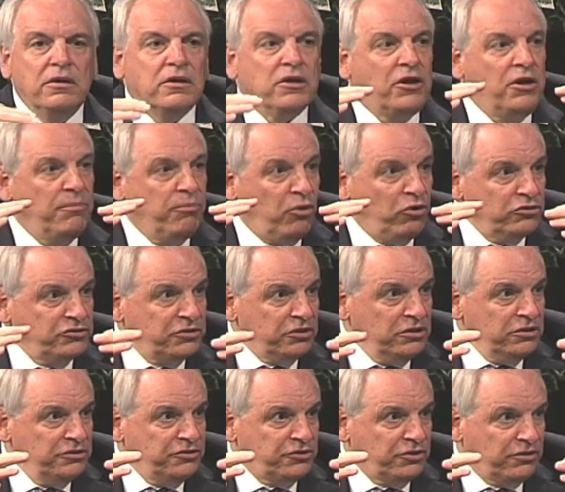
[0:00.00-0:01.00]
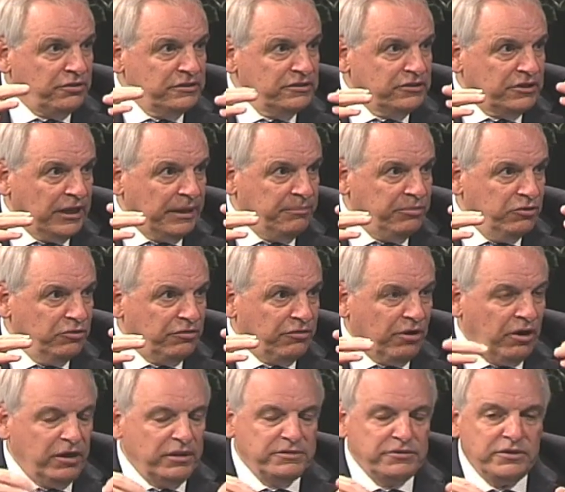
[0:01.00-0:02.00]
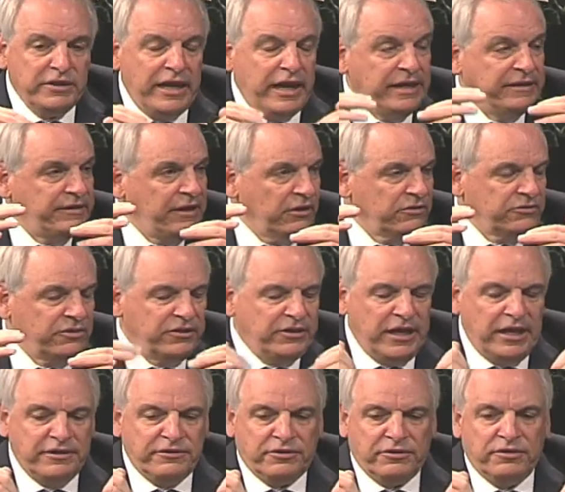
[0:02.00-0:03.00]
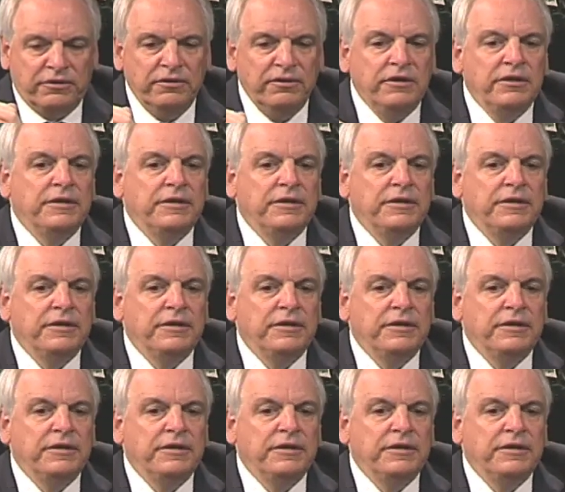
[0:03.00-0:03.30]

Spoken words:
commercial insurance like Blue Cross and Delta Dental,